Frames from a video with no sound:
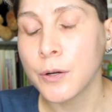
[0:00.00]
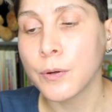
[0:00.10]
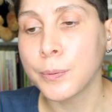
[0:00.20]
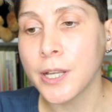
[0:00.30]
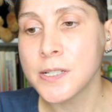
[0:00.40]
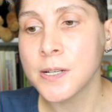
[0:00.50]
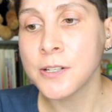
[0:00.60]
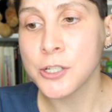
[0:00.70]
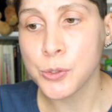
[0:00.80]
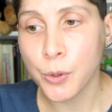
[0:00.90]
Replacing
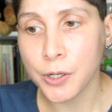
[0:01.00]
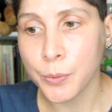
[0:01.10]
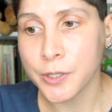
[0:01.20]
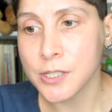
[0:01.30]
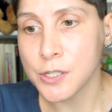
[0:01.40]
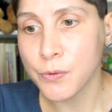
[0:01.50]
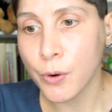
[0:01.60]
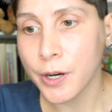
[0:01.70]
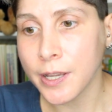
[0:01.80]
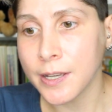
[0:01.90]
disorder with
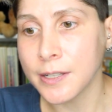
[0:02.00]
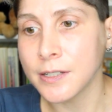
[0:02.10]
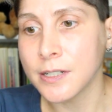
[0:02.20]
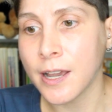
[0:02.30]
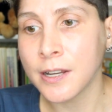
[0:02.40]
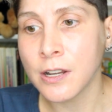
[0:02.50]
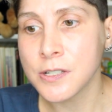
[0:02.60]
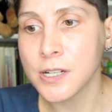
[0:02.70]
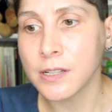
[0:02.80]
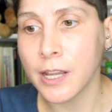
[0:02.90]
dysphoria in the
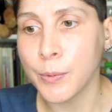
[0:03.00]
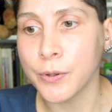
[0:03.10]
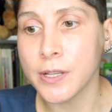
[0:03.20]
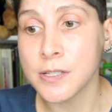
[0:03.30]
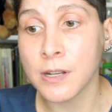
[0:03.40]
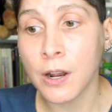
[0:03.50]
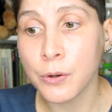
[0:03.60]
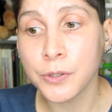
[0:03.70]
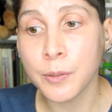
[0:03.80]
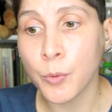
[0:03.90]
diagnostic label is not
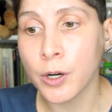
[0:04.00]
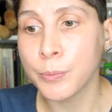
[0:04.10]
only more